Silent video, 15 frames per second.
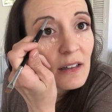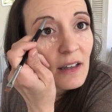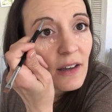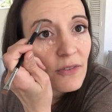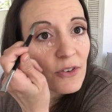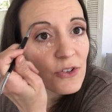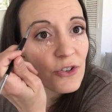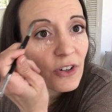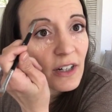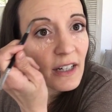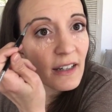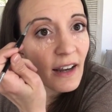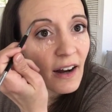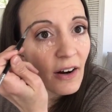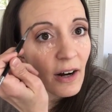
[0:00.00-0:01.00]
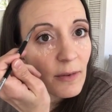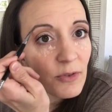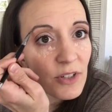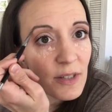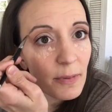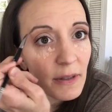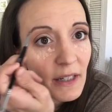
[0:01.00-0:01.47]
If you're joining now, I'm
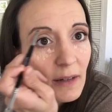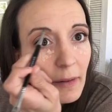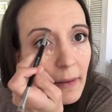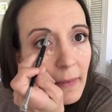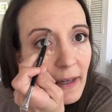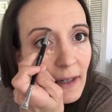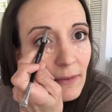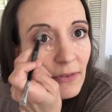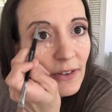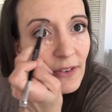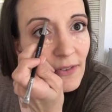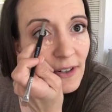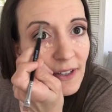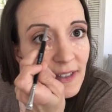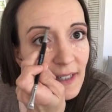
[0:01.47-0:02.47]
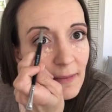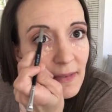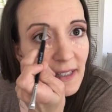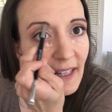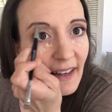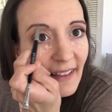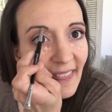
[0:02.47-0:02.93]
just putting on my makeup for the first time
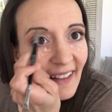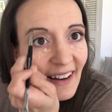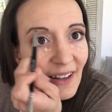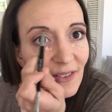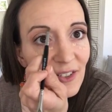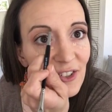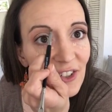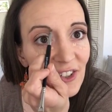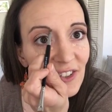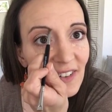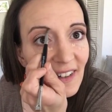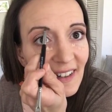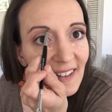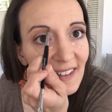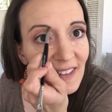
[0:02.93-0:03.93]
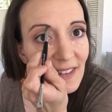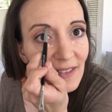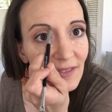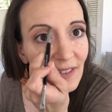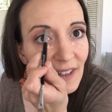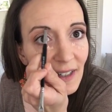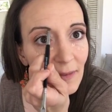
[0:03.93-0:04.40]
today and thought I would show you guys
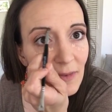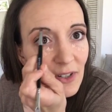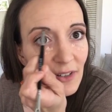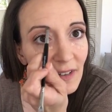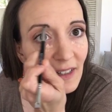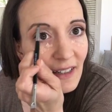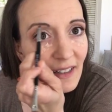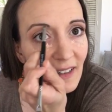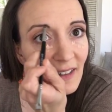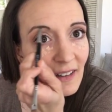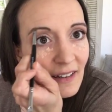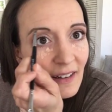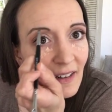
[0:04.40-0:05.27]
what I'm doing.